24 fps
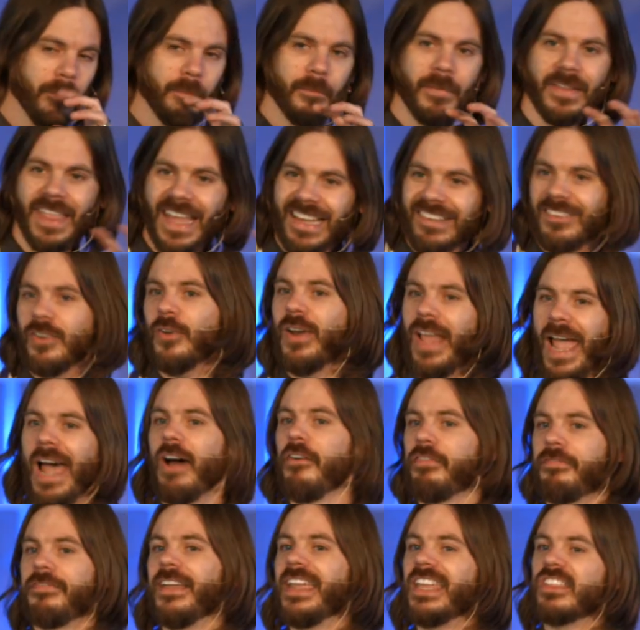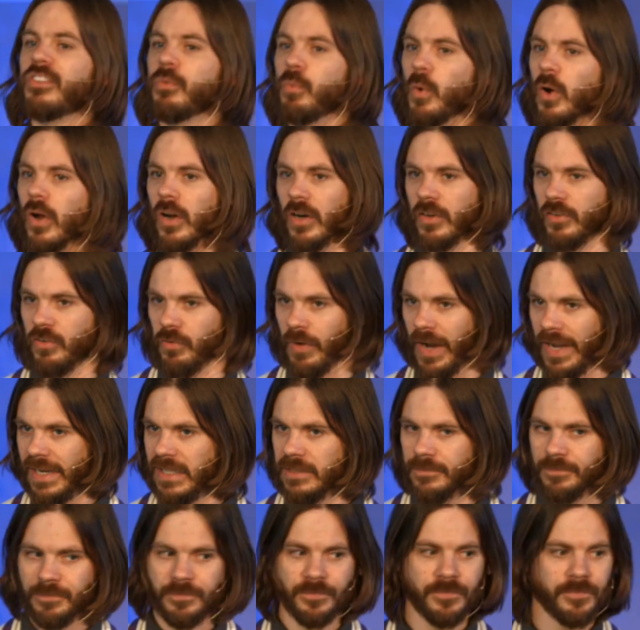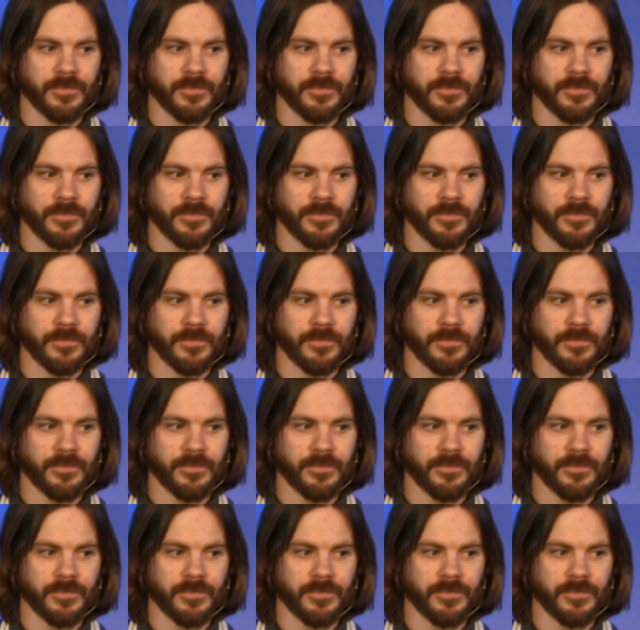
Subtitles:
But that's sort of how faith works, right?